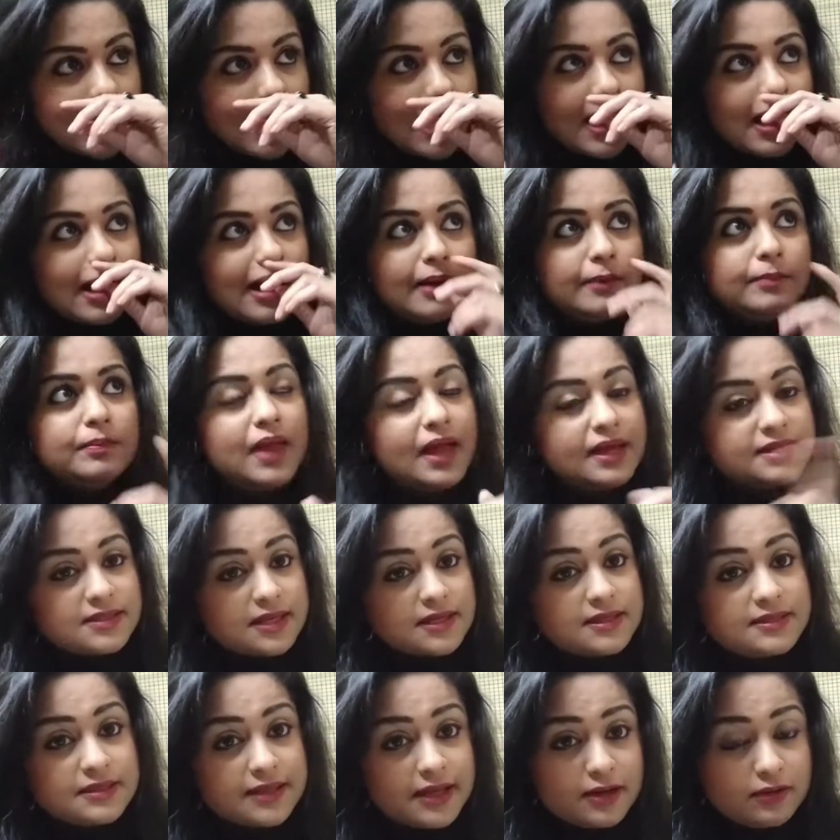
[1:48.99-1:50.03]
As
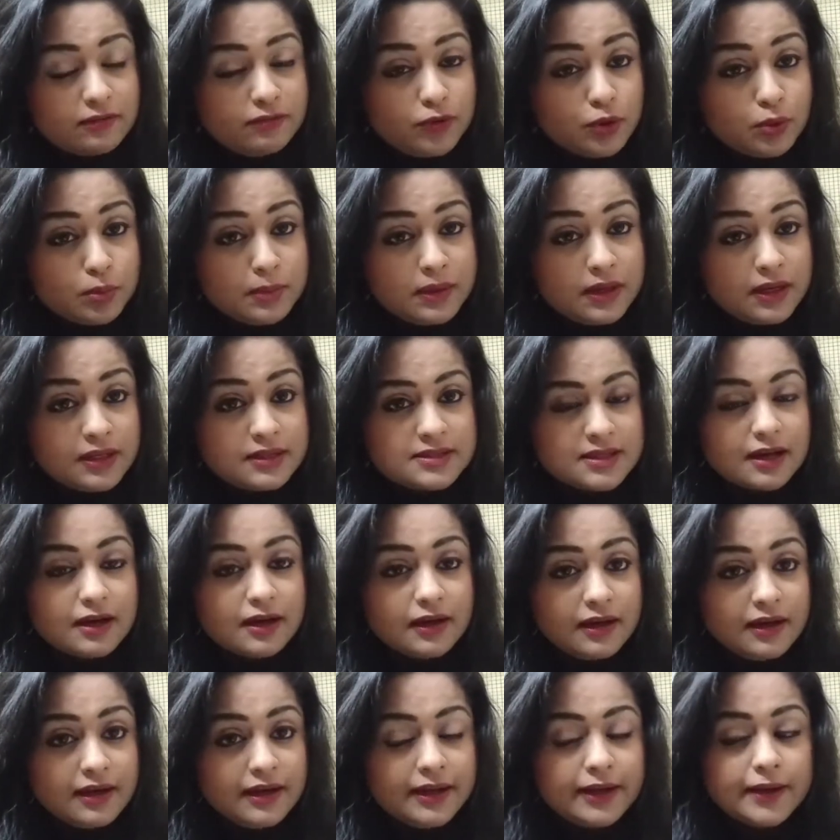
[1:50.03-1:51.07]
I said a few minutes
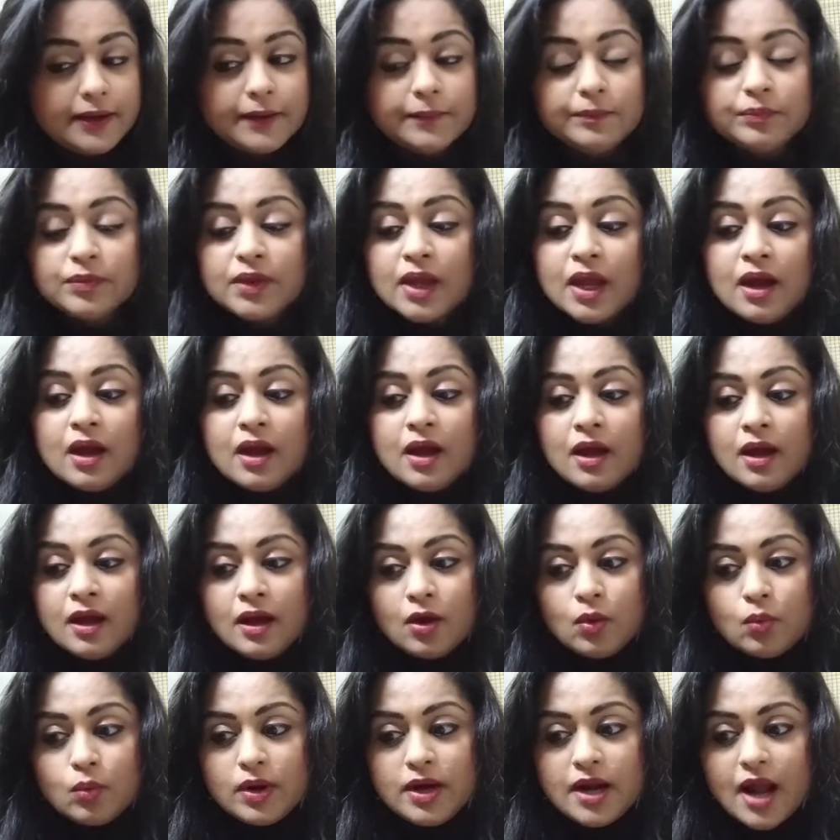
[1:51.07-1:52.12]
earlier,
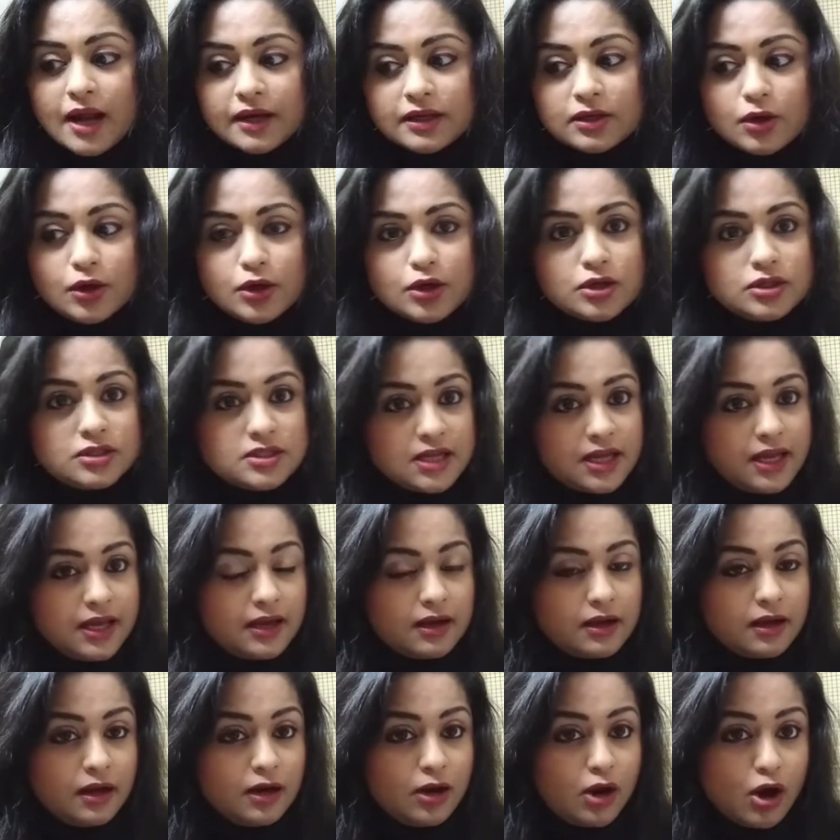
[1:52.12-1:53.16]
we're not going to
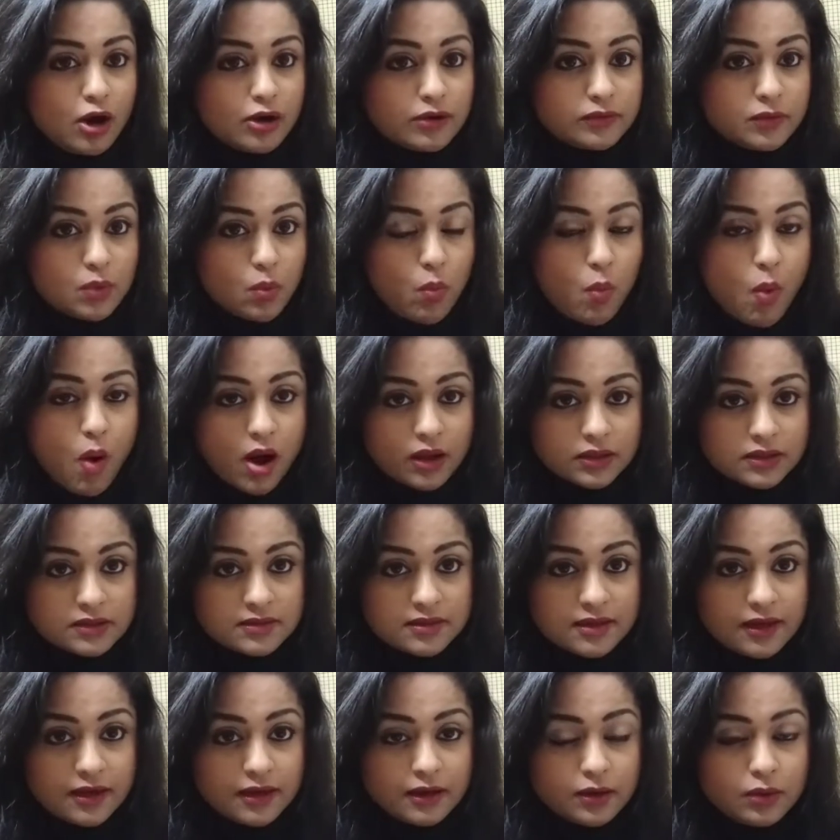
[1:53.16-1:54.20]
take a lot of the what's
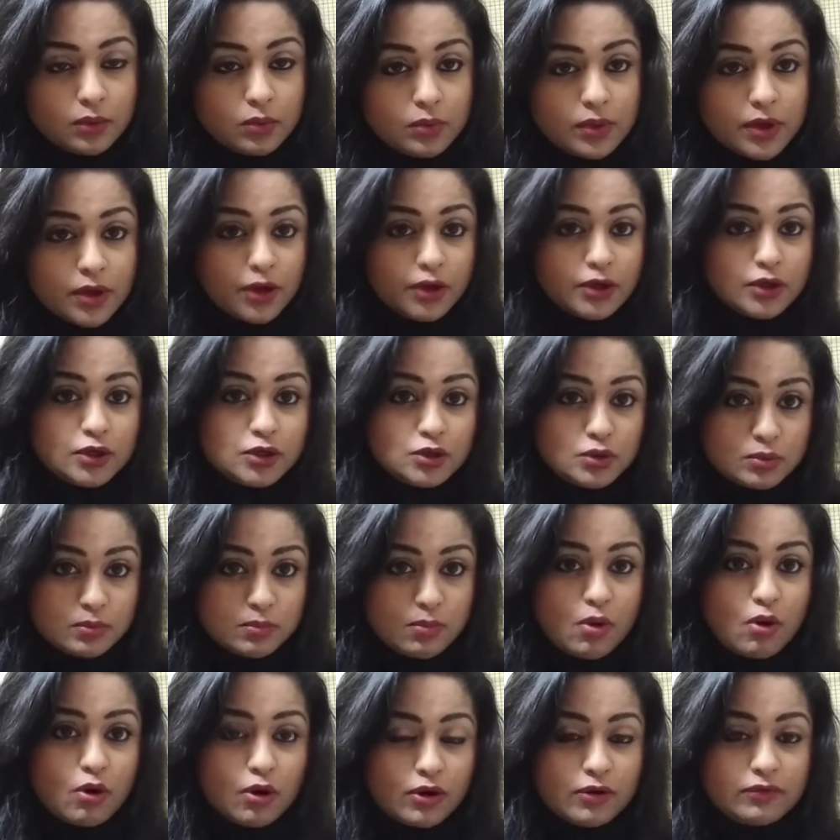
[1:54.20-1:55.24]
here. We're going to do
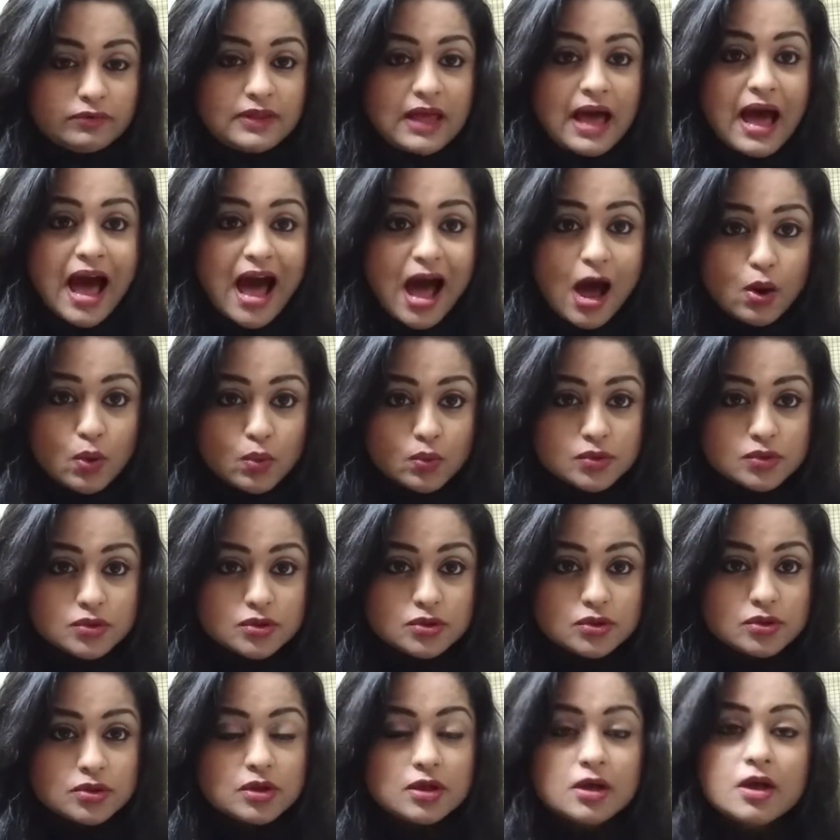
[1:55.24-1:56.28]
more of the
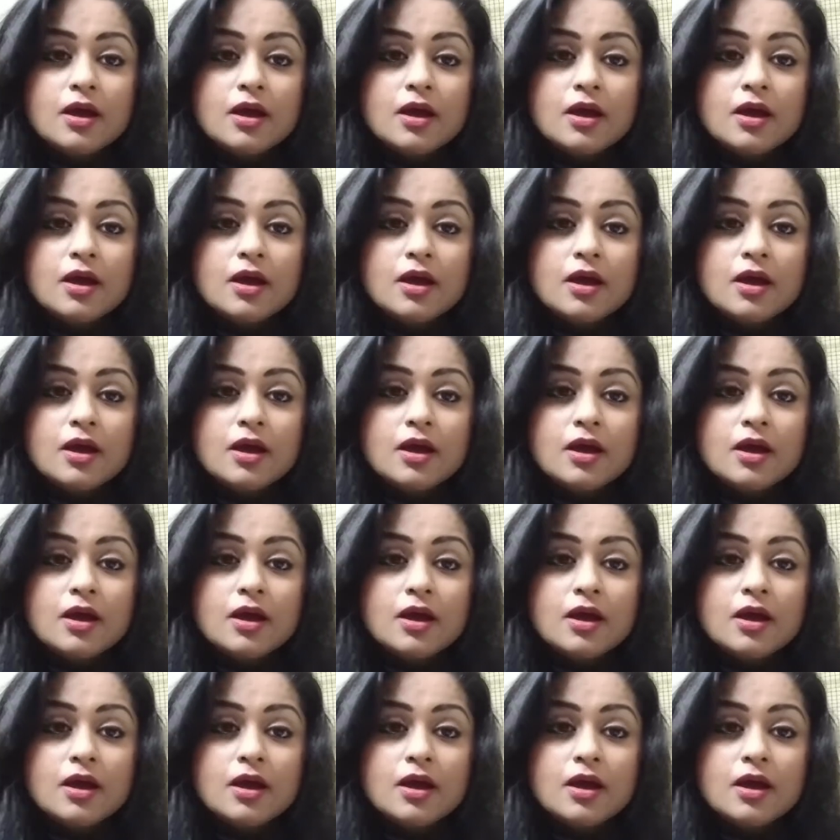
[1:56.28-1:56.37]
hows.